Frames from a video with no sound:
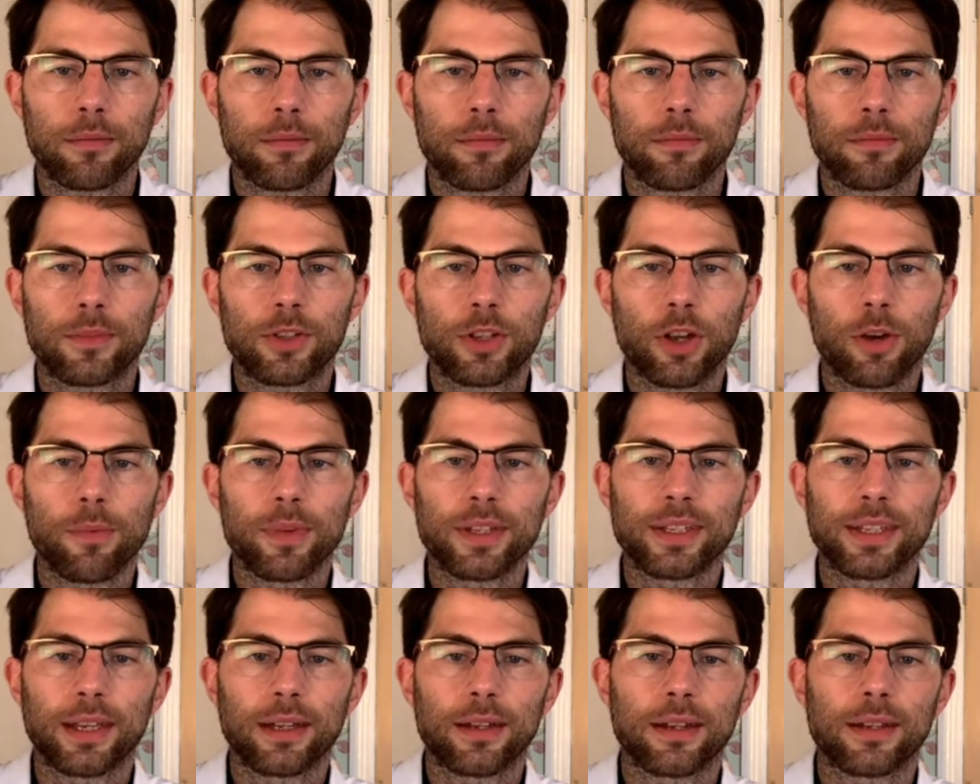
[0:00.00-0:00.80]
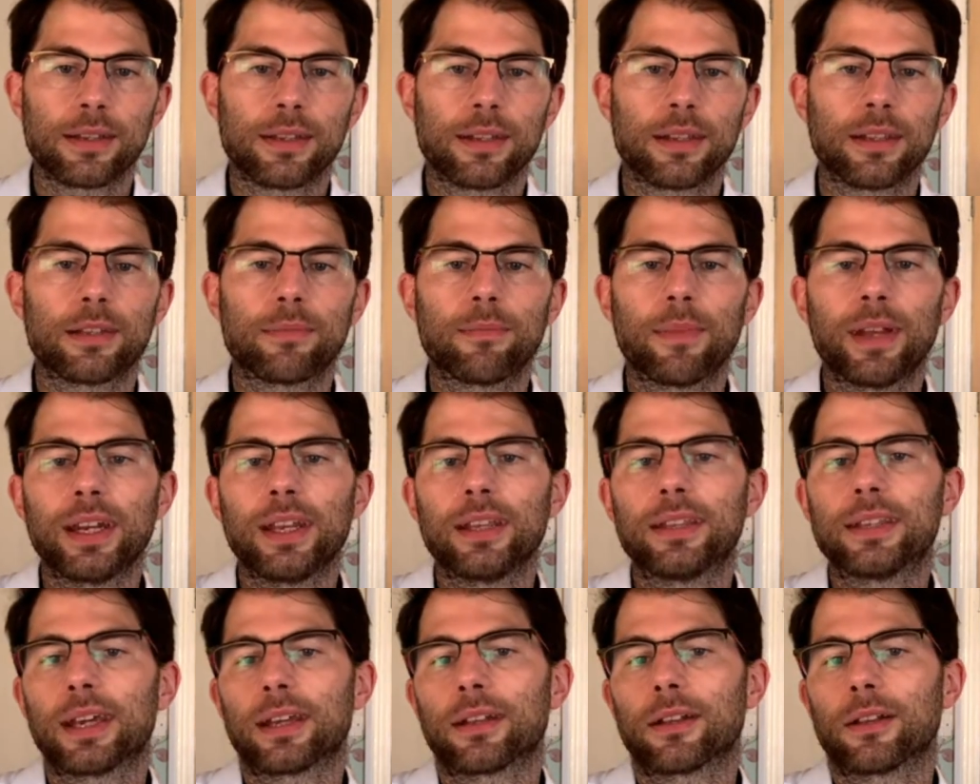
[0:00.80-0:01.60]
Thomas Edison's many
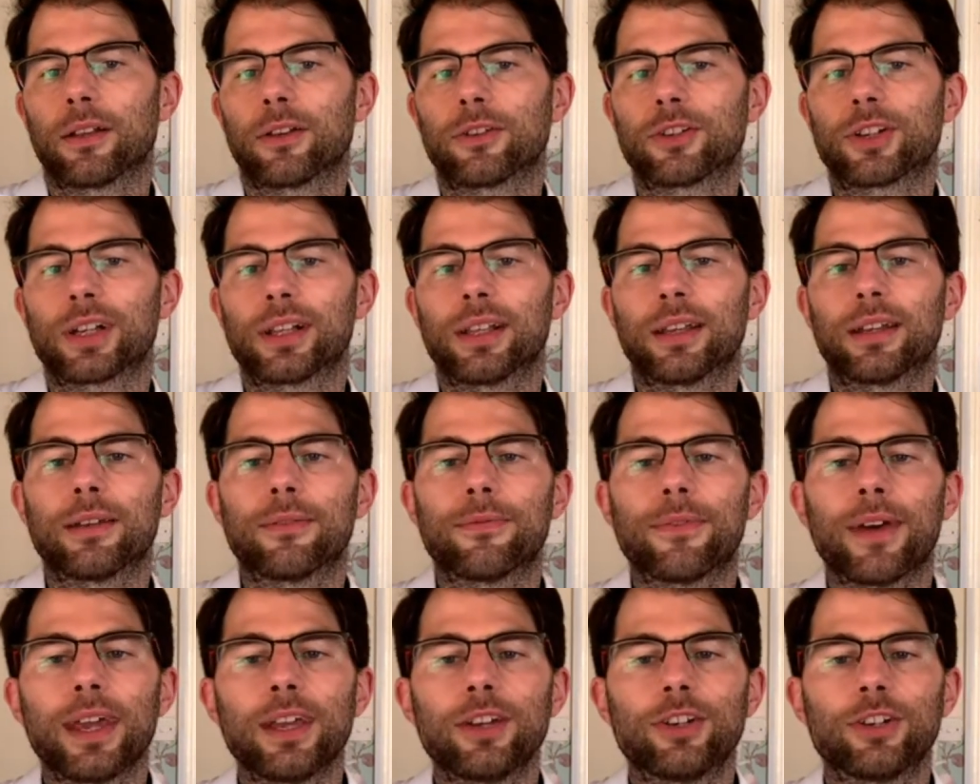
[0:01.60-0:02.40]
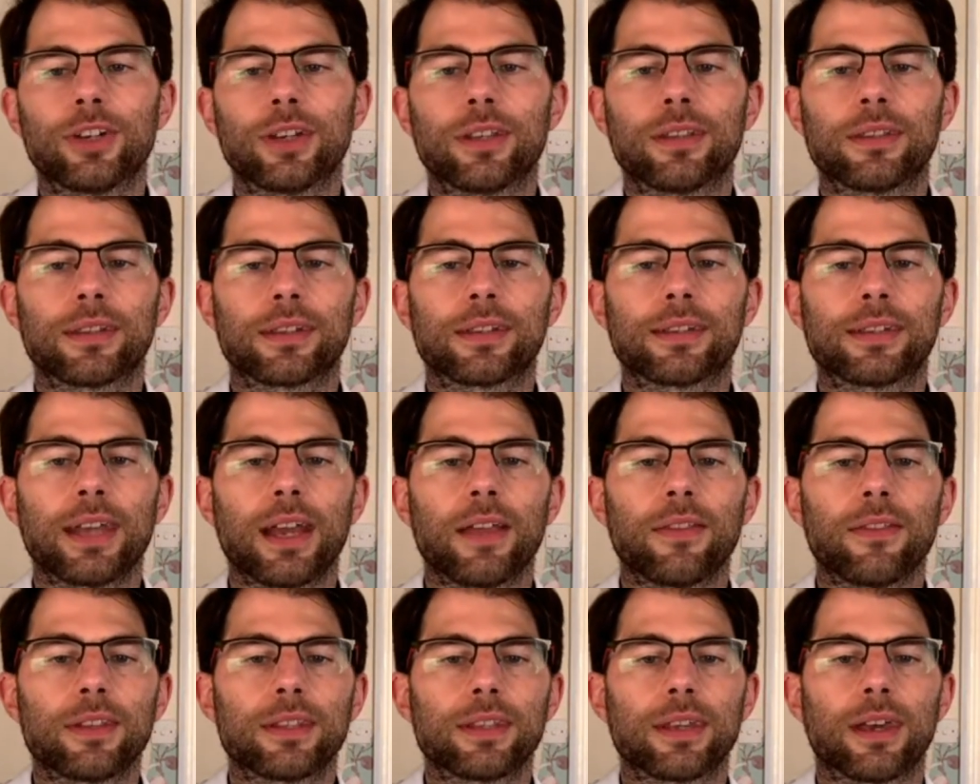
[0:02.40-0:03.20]
technological innovations set
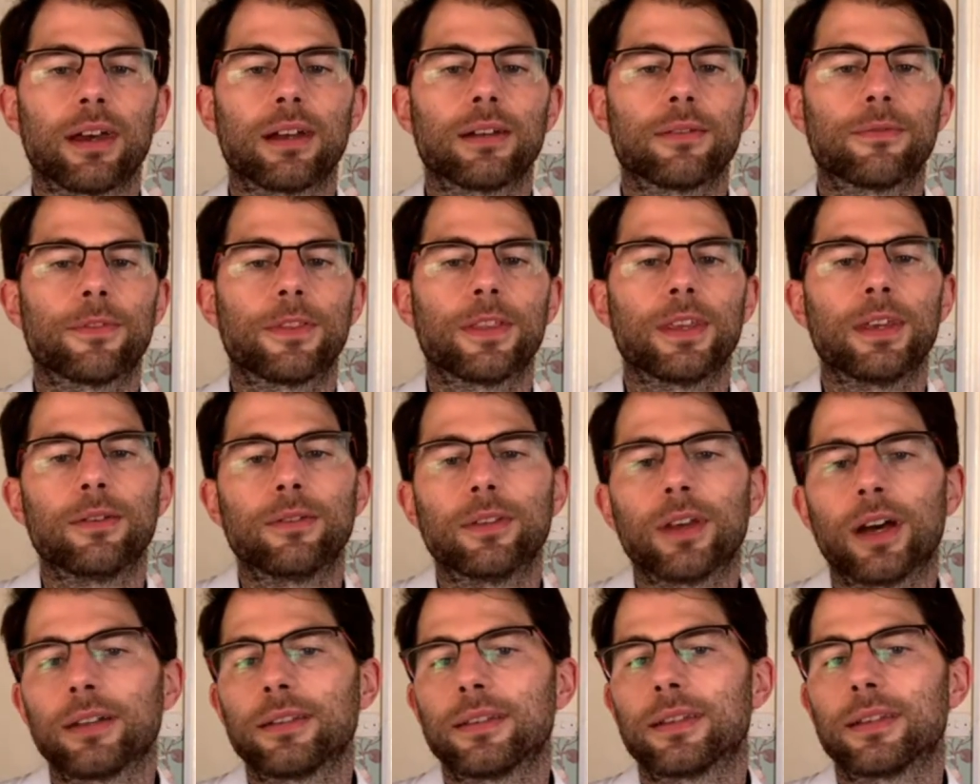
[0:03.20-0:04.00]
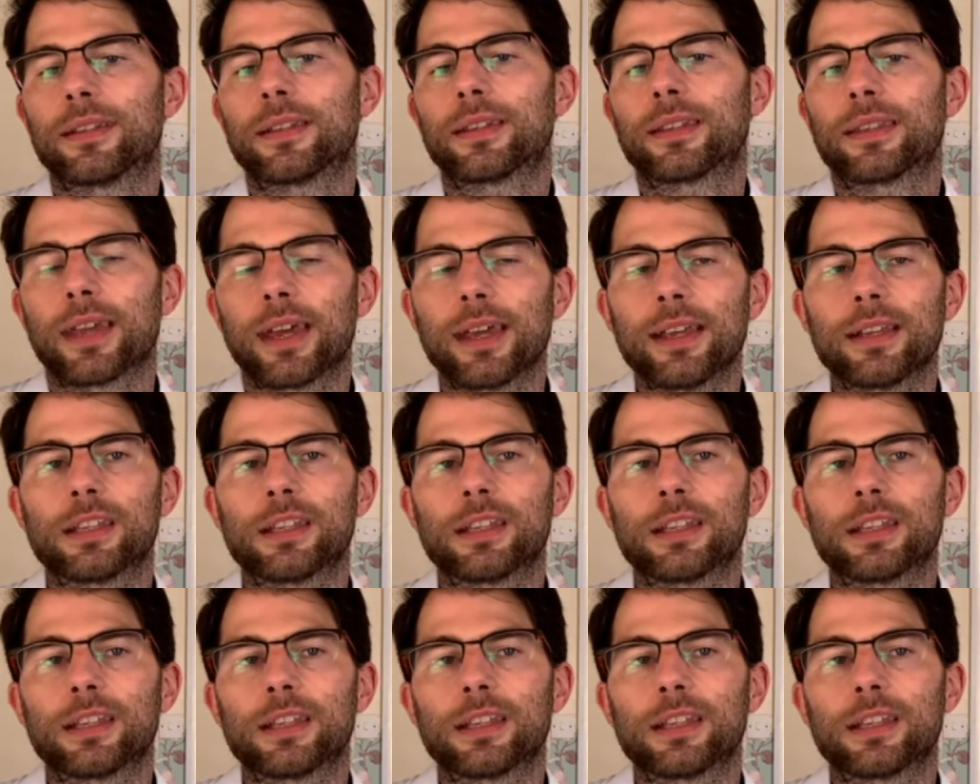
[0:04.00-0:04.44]
the tone for the United States